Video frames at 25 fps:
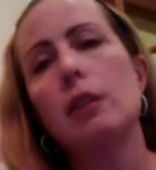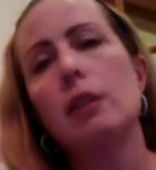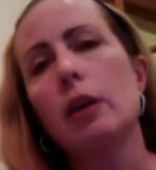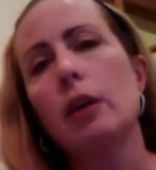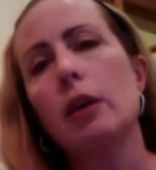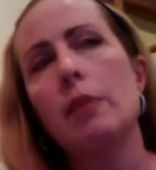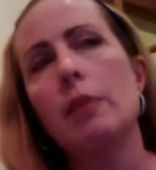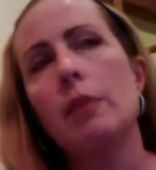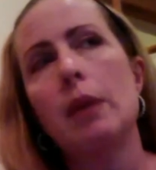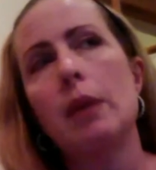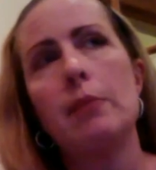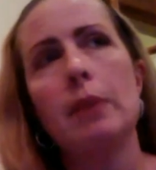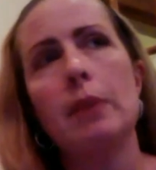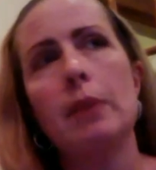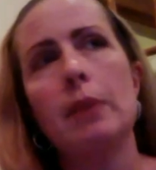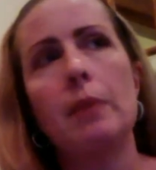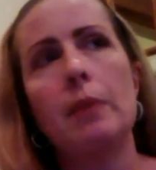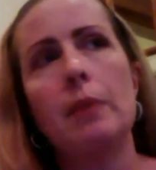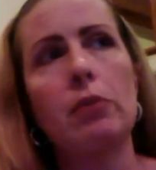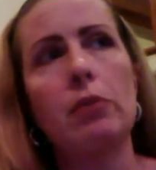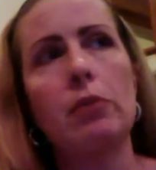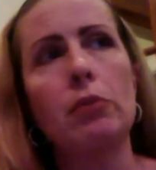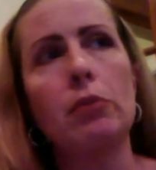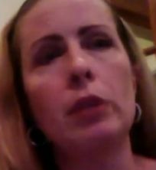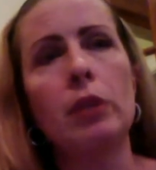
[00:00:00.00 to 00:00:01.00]
I'm, I'm
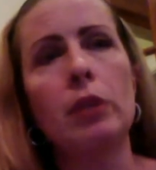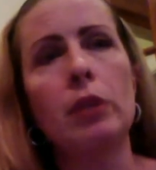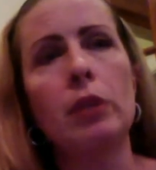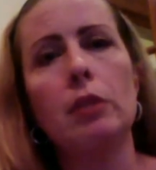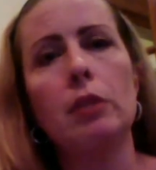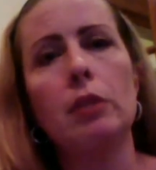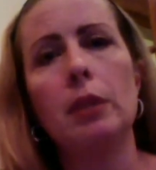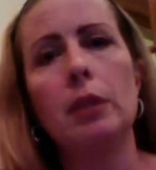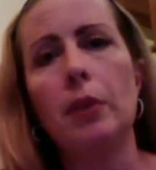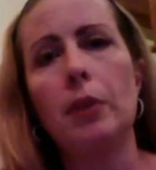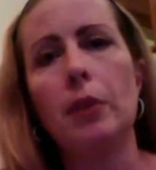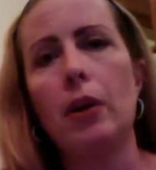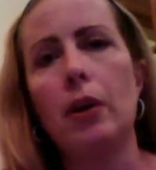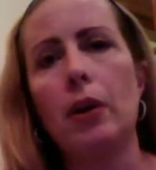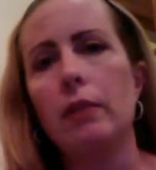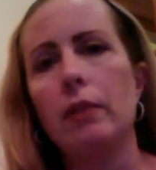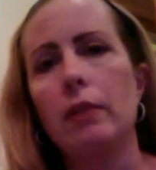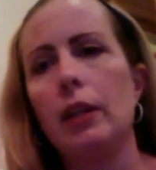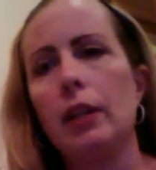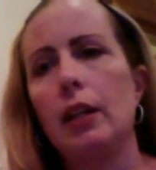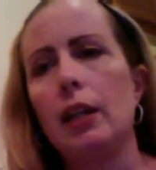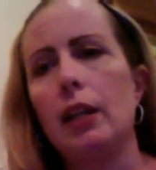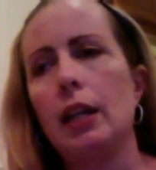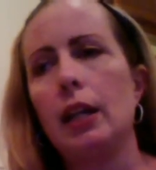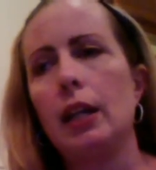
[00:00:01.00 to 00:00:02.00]
I'm thrilled to be a part of
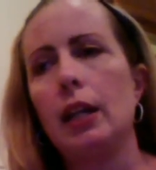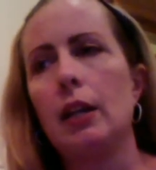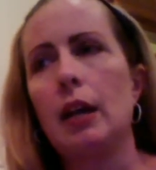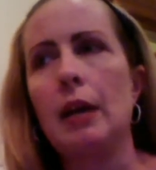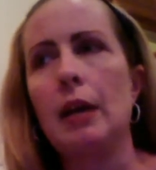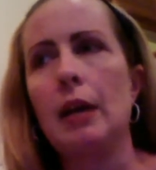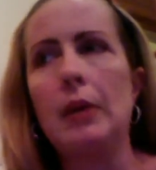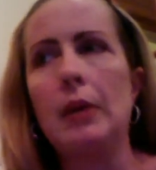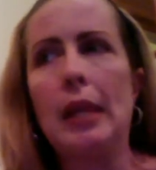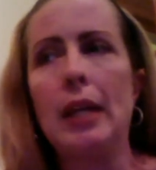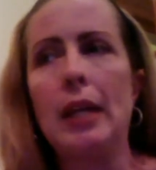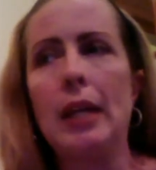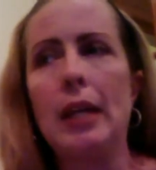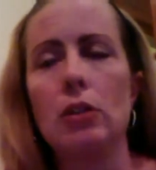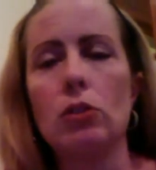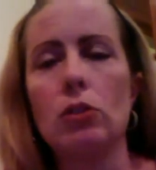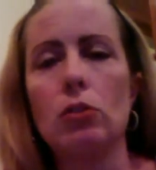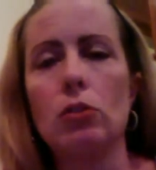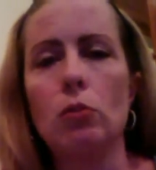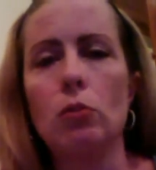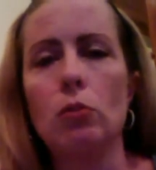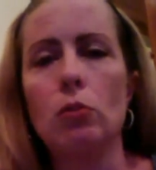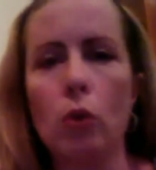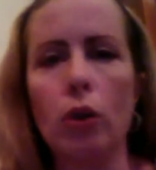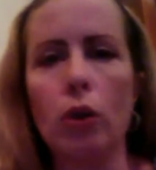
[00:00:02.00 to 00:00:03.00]
it. And again, I'd like to
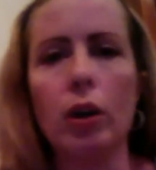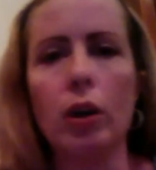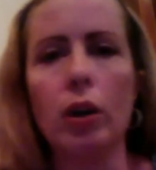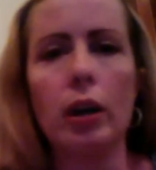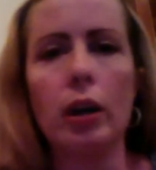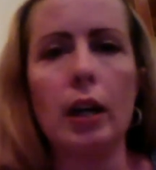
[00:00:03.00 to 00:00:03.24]
do more.